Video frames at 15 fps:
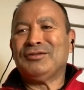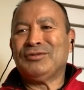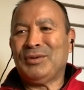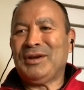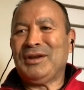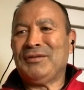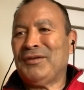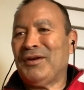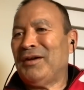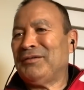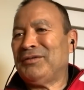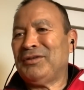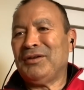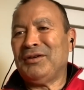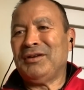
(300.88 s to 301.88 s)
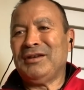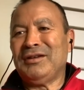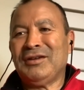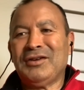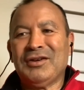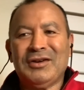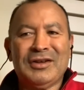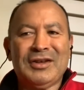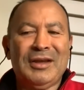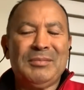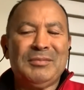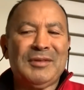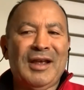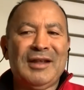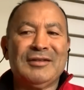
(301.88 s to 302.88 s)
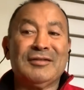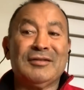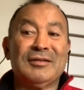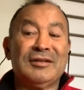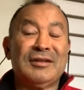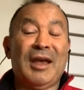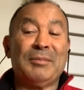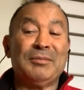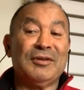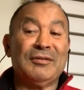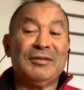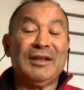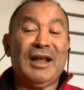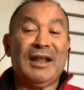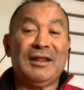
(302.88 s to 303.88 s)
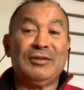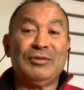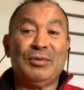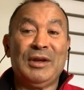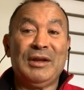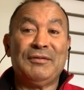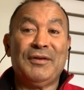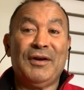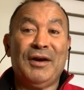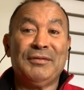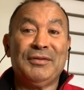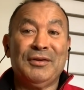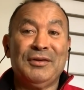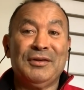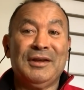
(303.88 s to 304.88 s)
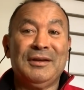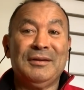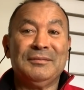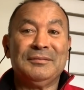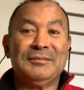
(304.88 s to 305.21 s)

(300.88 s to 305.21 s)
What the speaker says: those 25, 30, and you've got to keep tabs on another 25, 30.